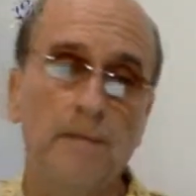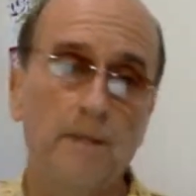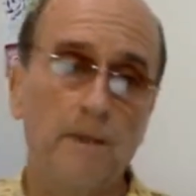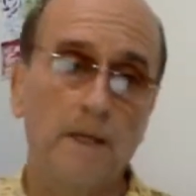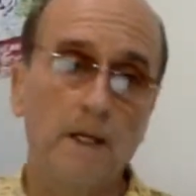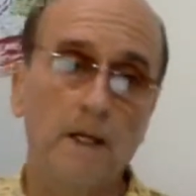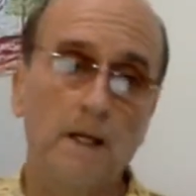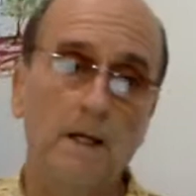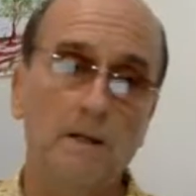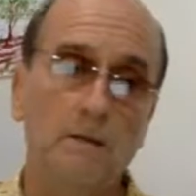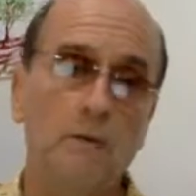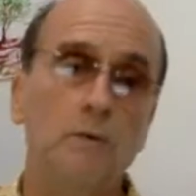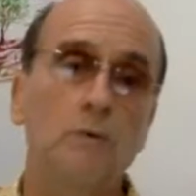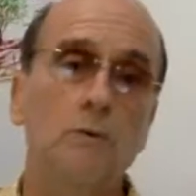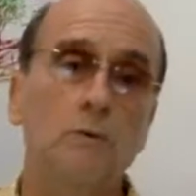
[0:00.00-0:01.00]
Yeah,
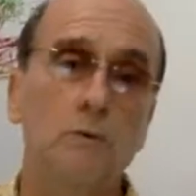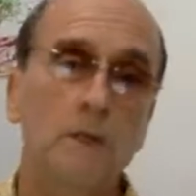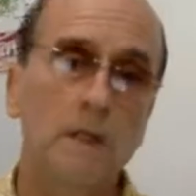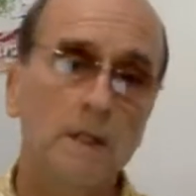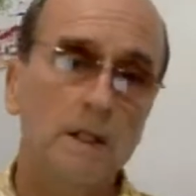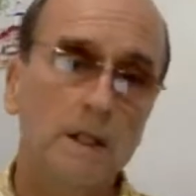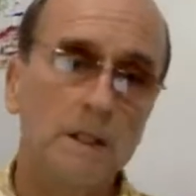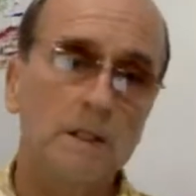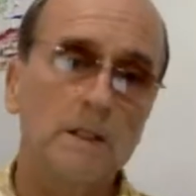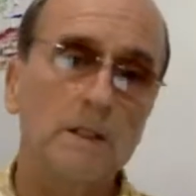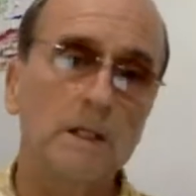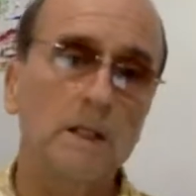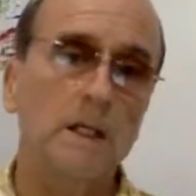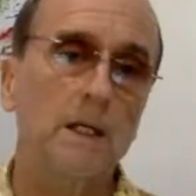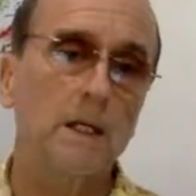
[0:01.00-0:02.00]
you
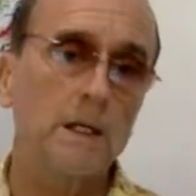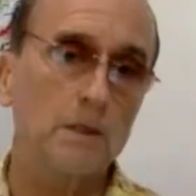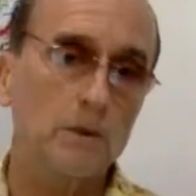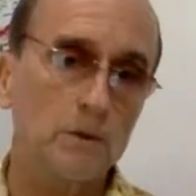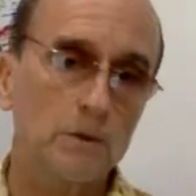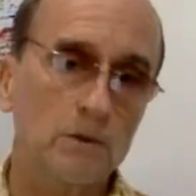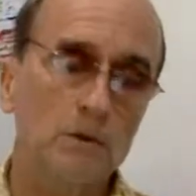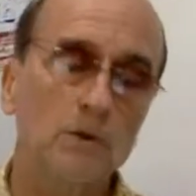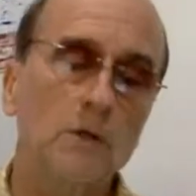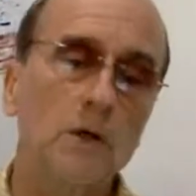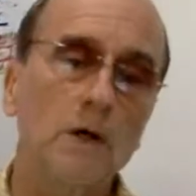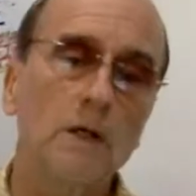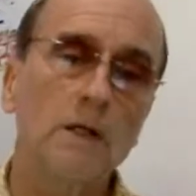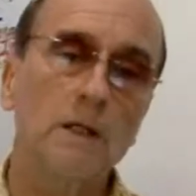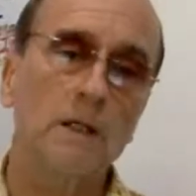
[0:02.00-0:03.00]
instigate it, you
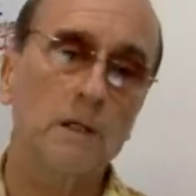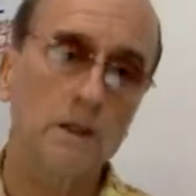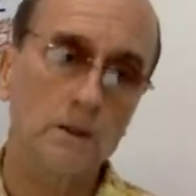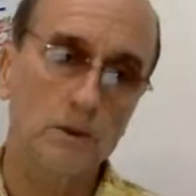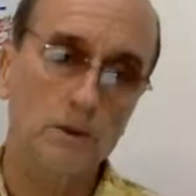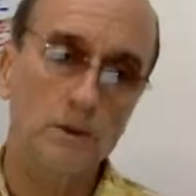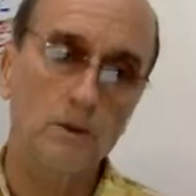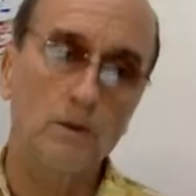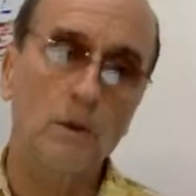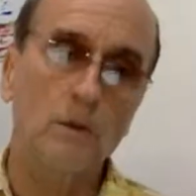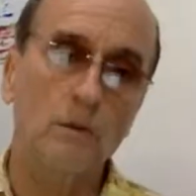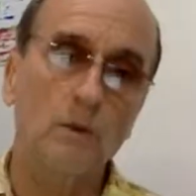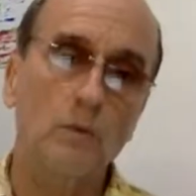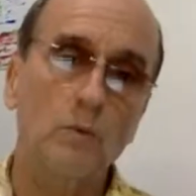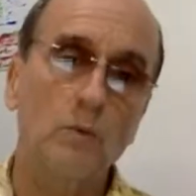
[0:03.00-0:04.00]
start it, and you are
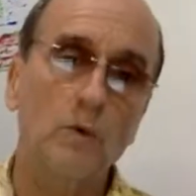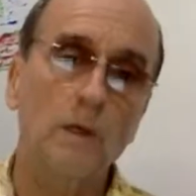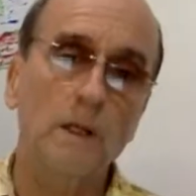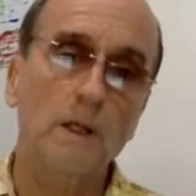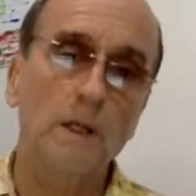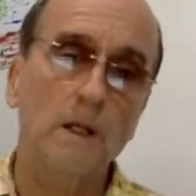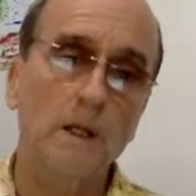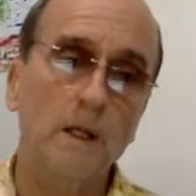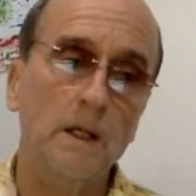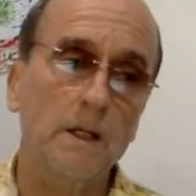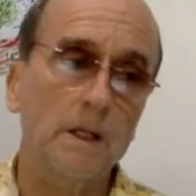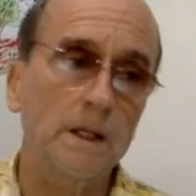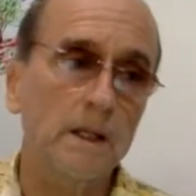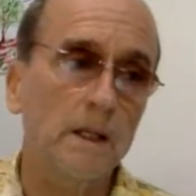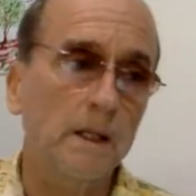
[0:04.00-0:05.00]
rewarded
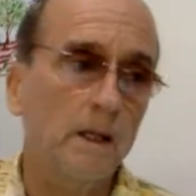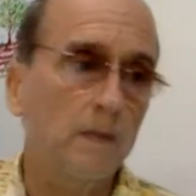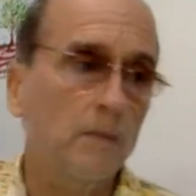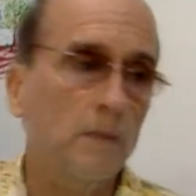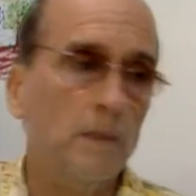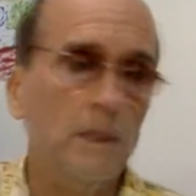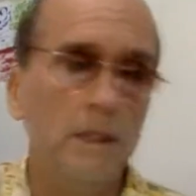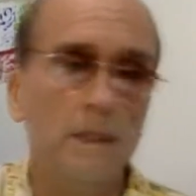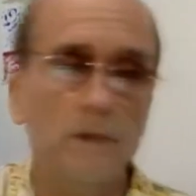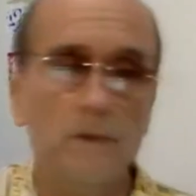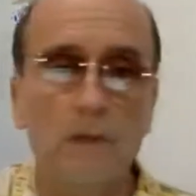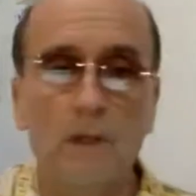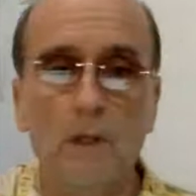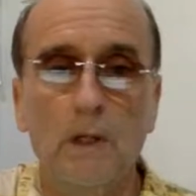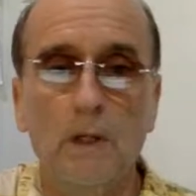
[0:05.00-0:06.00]
highly
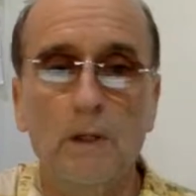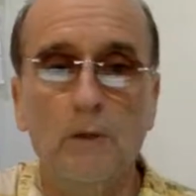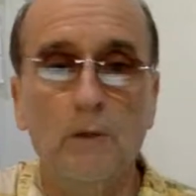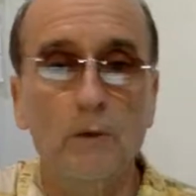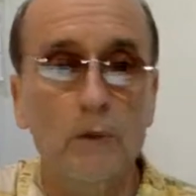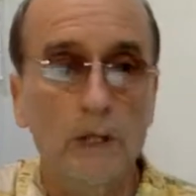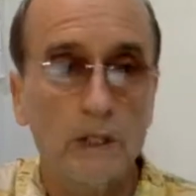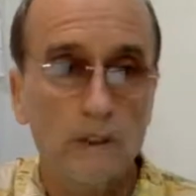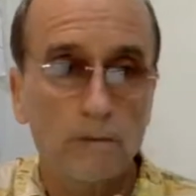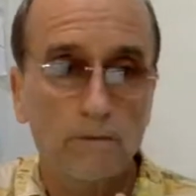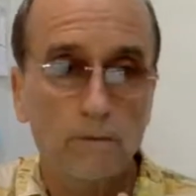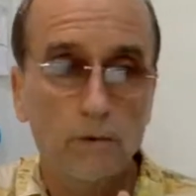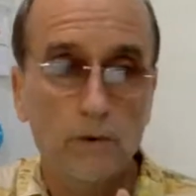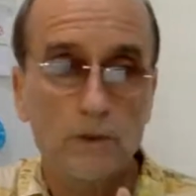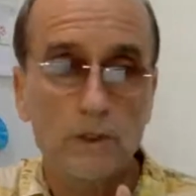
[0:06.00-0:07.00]
because you had the
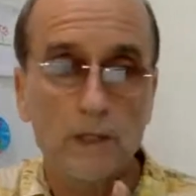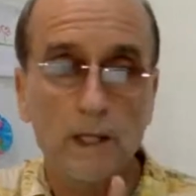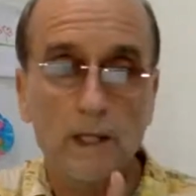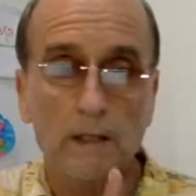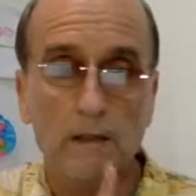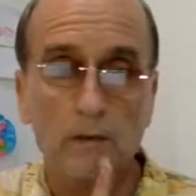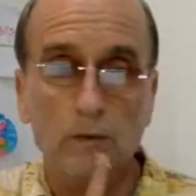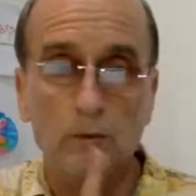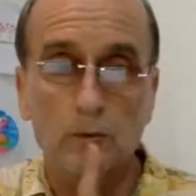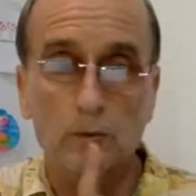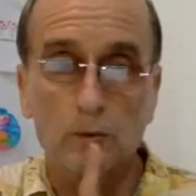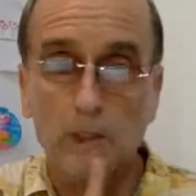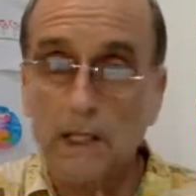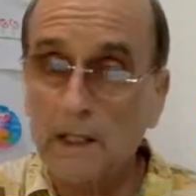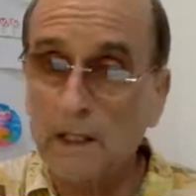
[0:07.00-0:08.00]
foresight to
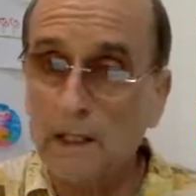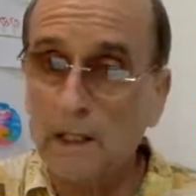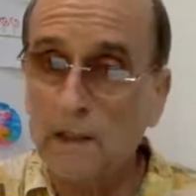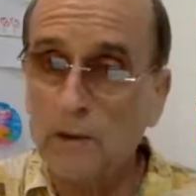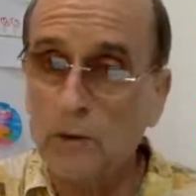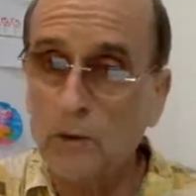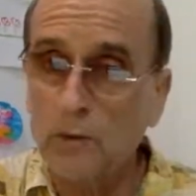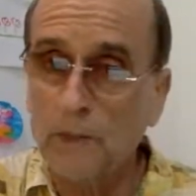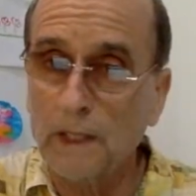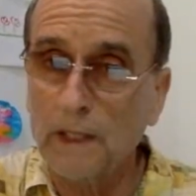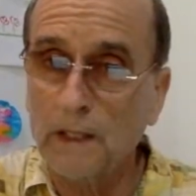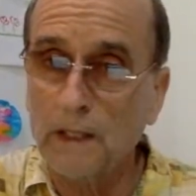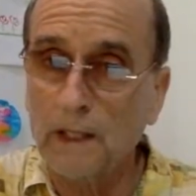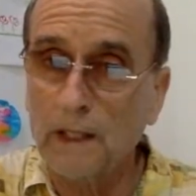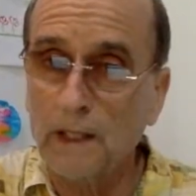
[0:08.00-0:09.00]
get that
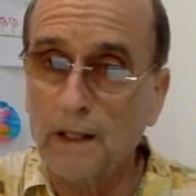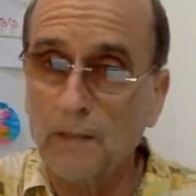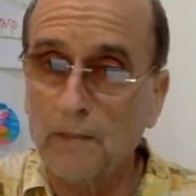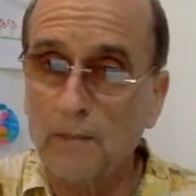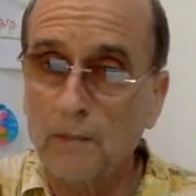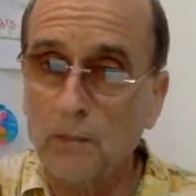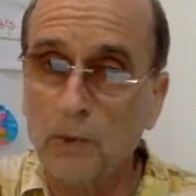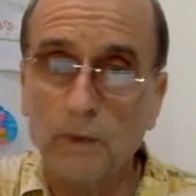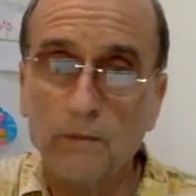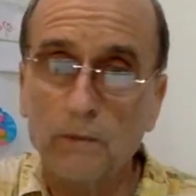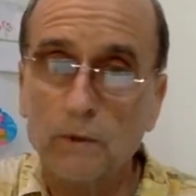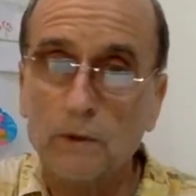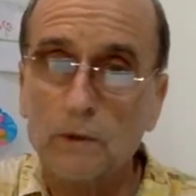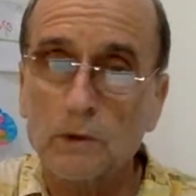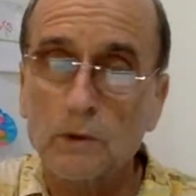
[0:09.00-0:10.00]
domain name. What if
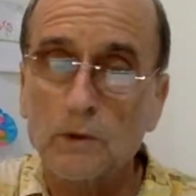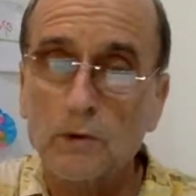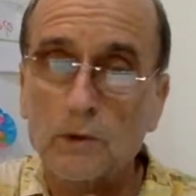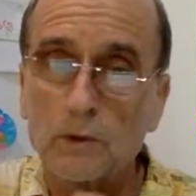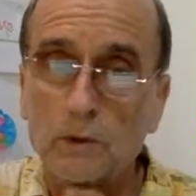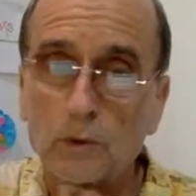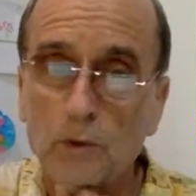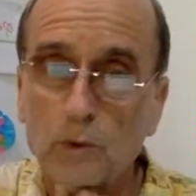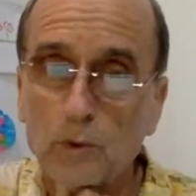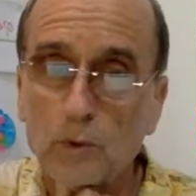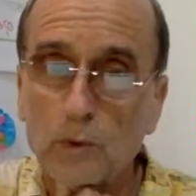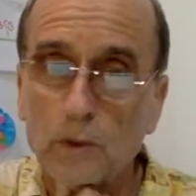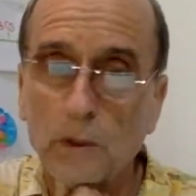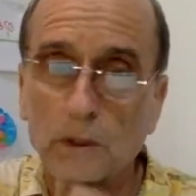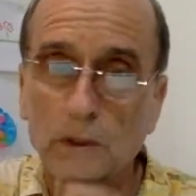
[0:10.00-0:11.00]
you had chosen Google
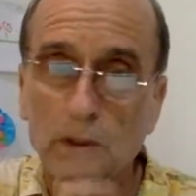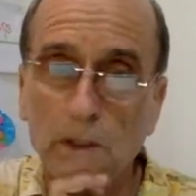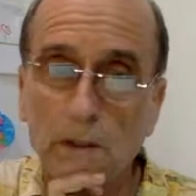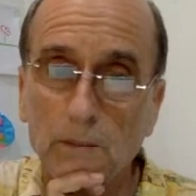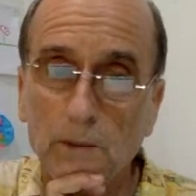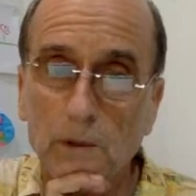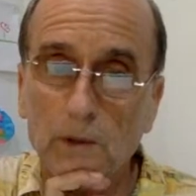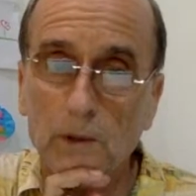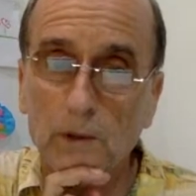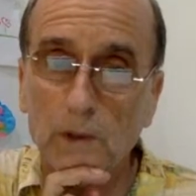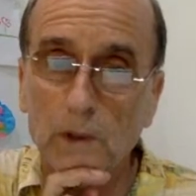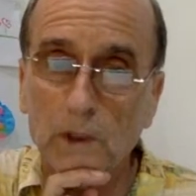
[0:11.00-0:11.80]
a long time ago?